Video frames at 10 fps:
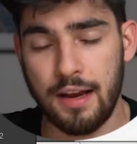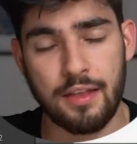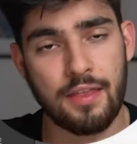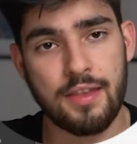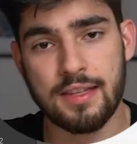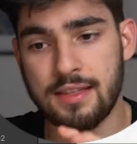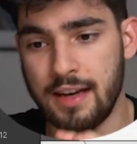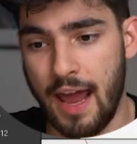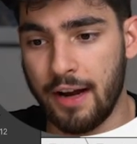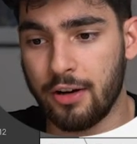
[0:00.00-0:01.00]
And then this is
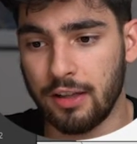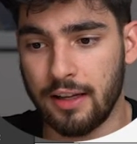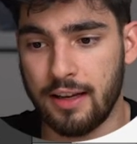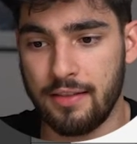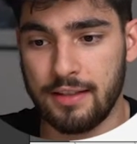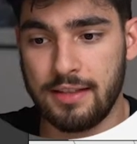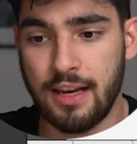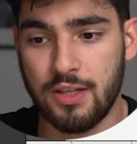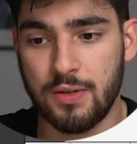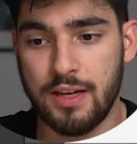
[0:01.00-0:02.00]
an anchor link that
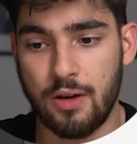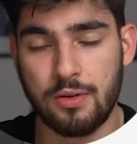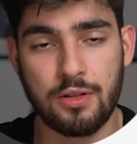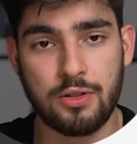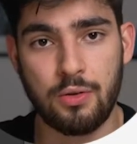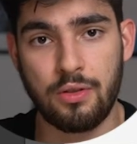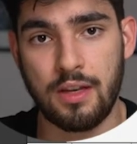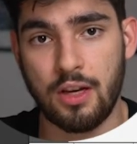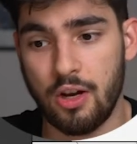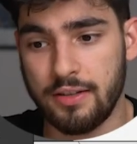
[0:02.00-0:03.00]
takes you down to
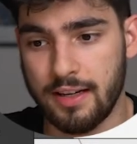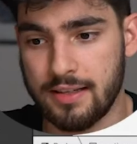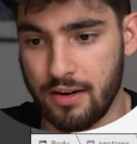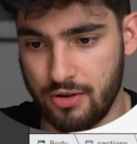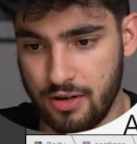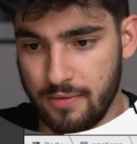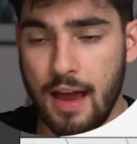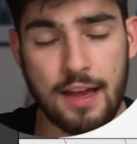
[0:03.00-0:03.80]
the contact section.